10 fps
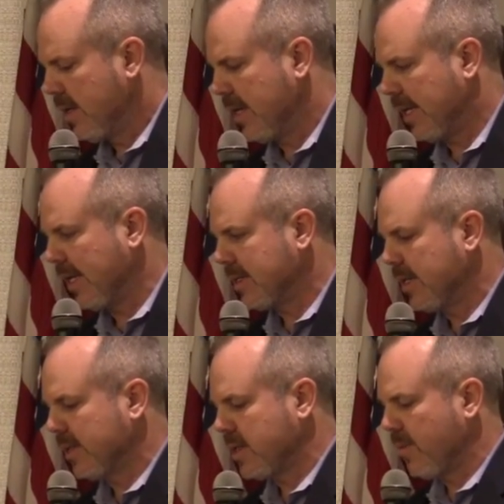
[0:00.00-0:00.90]
it gets
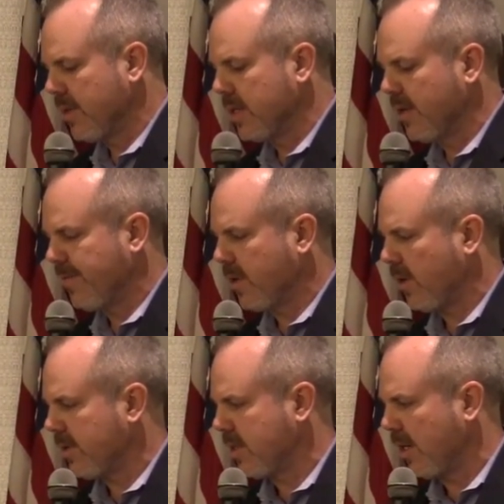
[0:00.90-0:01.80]
into some of the
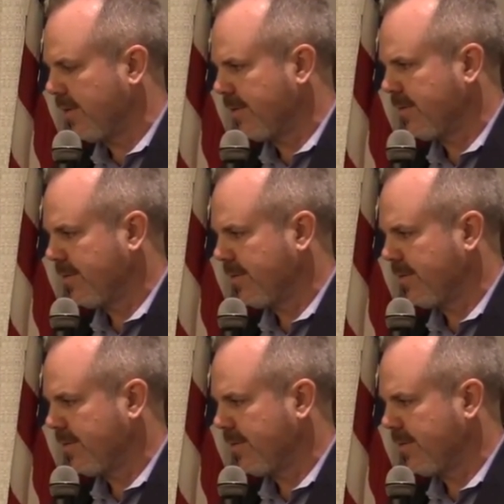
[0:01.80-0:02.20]
difficult stuff.